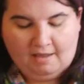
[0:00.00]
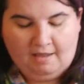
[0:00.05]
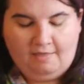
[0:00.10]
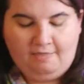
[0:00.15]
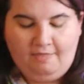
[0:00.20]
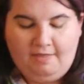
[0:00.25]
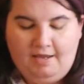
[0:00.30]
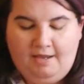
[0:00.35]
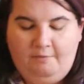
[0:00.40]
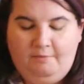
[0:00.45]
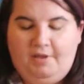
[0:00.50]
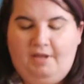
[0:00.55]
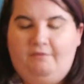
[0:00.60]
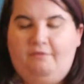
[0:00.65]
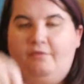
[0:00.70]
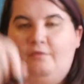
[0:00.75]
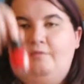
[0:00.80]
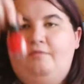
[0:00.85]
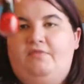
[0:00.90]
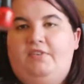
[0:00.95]
And then we have
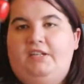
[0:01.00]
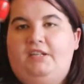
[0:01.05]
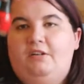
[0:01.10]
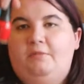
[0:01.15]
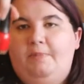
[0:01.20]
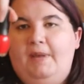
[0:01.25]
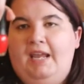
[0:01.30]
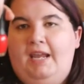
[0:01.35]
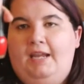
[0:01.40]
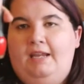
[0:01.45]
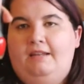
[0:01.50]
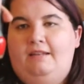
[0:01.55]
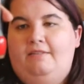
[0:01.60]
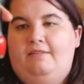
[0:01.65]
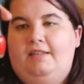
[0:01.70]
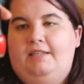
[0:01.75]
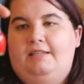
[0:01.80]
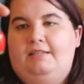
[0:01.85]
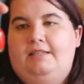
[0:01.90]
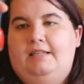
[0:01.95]
from Finger Paint,
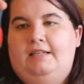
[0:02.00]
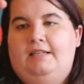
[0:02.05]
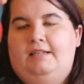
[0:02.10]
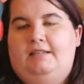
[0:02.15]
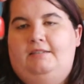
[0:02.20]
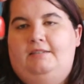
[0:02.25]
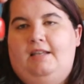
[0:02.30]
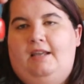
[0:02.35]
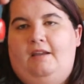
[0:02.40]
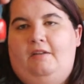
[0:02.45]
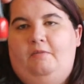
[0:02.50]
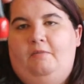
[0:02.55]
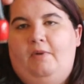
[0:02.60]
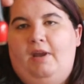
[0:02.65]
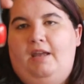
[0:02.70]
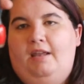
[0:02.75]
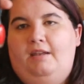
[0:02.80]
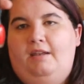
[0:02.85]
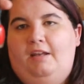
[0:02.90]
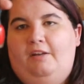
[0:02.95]
this is a
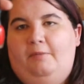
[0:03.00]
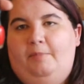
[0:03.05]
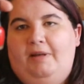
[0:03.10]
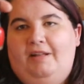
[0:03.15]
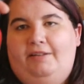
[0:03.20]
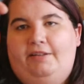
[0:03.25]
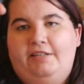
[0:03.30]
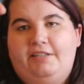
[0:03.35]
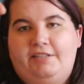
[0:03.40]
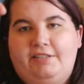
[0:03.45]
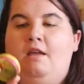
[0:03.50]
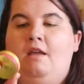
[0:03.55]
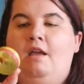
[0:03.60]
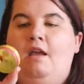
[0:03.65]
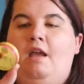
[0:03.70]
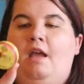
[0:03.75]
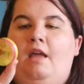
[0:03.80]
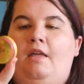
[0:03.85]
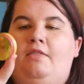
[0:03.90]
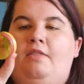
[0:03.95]
red nail polish.
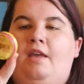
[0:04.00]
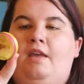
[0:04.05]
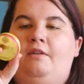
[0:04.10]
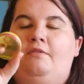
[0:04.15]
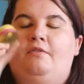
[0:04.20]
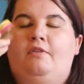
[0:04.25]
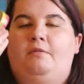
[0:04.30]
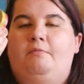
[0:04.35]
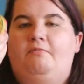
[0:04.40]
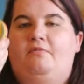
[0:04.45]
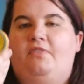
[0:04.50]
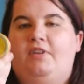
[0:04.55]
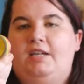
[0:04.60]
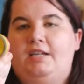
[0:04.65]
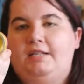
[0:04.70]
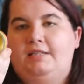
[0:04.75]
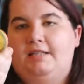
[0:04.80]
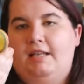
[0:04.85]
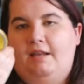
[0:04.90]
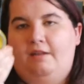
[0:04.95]
And then from
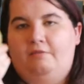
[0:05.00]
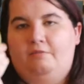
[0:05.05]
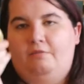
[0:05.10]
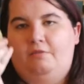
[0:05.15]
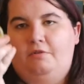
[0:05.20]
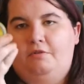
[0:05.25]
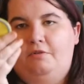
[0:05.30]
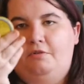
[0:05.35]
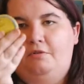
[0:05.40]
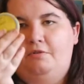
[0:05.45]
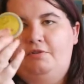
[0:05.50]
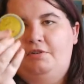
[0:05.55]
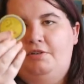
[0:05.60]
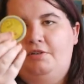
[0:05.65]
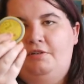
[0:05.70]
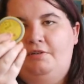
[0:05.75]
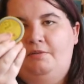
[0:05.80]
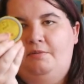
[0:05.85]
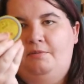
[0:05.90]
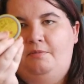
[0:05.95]
Figs and
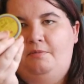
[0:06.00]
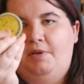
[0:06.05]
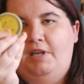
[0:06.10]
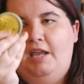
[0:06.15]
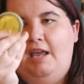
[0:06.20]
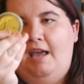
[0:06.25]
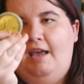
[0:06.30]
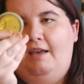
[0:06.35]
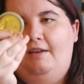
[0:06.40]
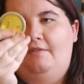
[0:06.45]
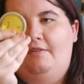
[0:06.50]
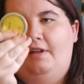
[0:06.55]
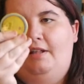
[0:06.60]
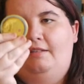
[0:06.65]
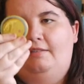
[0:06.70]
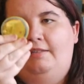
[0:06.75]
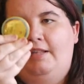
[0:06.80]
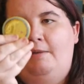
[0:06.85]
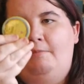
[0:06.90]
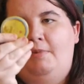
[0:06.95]
Rouge, we have a
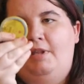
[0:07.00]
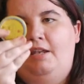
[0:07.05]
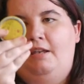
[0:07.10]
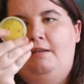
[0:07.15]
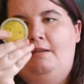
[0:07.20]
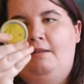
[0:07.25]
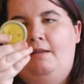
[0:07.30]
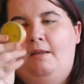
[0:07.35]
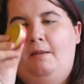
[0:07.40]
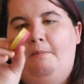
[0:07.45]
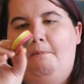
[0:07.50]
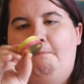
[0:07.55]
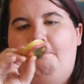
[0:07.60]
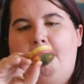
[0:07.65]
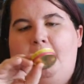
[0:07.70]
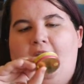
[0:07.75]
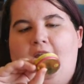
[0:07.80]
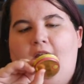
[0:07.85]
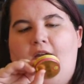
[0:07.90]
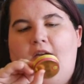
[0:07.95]
lemon
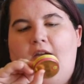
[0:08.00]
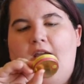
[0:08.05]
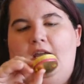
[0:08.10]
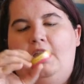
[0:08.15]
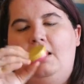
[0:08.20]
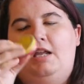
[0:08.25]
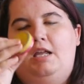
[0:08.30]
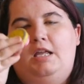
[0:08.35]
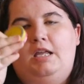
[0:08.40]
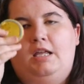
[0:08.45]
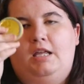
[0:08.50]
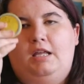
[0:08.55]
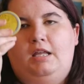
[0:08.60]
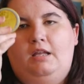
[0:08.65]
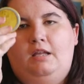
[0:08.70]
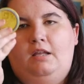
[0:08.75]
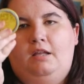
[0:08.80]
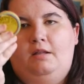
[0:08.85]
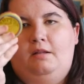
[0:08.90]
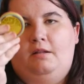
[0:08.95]
berry
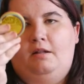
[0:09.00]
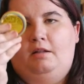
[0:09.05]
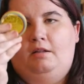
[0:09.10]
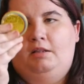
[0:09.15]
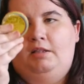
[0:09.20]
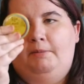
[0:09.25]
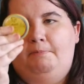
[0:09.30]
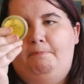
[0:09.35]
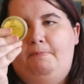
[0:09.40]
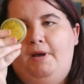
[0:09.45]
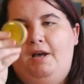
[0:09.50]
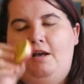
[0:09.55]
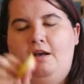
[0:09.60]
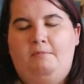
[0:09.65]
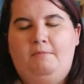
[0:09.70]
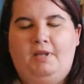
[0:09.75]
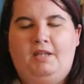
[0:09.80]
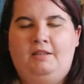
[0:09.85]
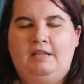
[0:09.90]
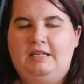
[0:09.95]
lip
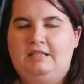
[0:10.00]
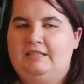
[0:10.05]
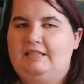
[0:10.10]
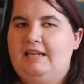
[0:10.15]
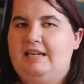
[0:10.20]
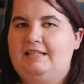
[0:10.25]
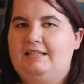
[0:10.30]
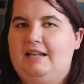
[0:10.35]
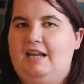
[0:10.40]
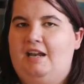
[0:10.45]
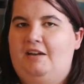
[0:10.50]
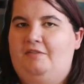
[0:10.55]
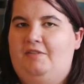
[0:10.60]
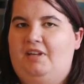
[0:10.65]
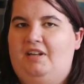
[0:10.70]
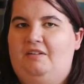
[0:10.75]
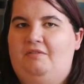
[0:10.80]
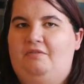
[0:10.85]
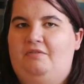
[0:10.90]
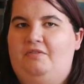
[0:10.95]
balm, and this tastes kind of
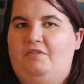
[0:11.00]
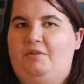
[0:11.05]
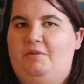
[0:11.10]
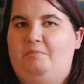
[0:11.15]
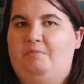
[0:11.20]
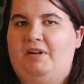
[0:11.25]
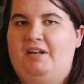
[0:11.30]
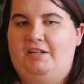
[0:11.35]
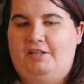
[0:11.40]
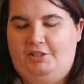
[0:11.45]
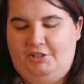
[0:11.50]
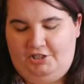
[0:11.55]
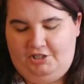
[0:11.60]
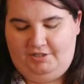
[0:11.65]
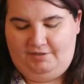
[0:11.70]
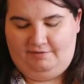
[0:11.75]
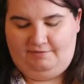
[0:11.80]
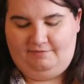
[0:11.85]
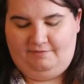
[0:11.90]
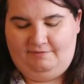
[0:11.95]
like fruit punch.